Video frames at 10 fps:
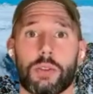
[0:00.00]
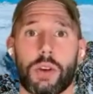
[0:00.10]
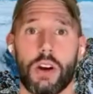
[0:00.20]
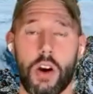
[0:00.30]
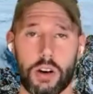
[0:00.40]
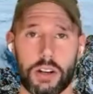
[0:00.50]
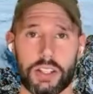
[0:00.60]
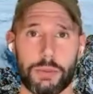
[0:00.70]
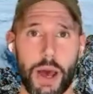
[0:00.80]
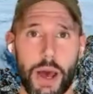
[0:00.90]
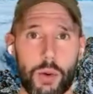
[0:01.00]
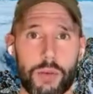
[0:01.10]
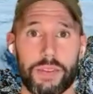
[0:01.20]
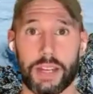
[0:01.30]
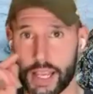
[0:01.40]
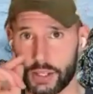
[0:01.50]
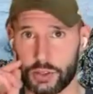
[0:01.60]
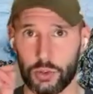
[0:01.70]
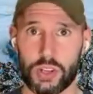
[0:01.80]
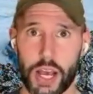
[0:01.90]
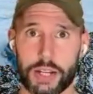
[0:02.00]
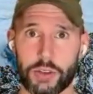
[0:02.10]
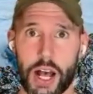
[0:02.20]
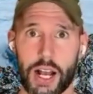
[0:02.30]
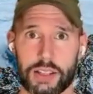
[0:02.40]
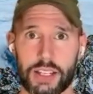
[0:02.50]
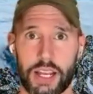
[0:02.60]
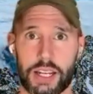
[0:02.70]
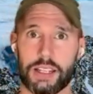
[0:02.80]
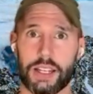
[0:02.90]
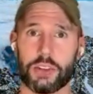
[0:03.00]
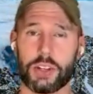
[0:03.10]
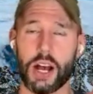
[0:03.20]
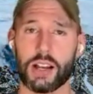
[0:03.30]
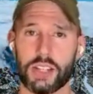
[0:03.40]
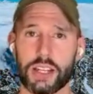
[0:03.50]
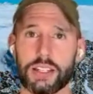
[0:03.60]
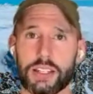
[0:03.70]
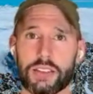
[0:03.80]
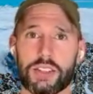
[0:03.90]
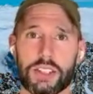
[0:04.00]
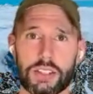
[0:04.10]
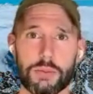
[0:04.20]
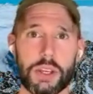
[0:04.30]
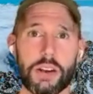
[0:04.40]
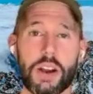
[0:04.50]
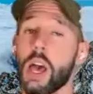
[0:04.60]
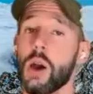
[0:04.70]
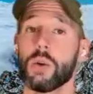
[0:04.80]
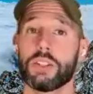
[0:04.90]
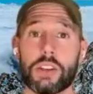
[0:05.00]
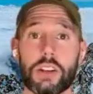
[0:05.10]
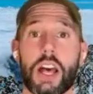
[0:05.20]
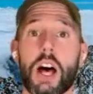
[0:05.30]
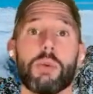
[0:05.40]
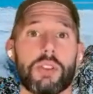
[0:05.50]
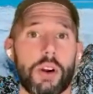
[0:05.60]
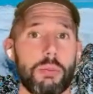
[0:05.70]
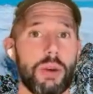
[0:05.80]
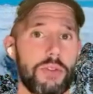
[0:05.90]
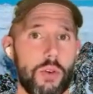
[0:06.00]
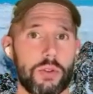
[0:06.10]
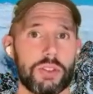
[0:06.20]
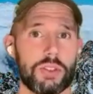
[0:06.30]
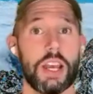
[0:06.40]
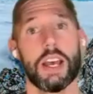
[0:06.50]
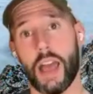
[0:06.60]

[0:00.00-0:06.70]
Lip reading: We're going to harness the power of nasal nitric oxide, get nitric oxide into the system here, which is going to help with our breath holds.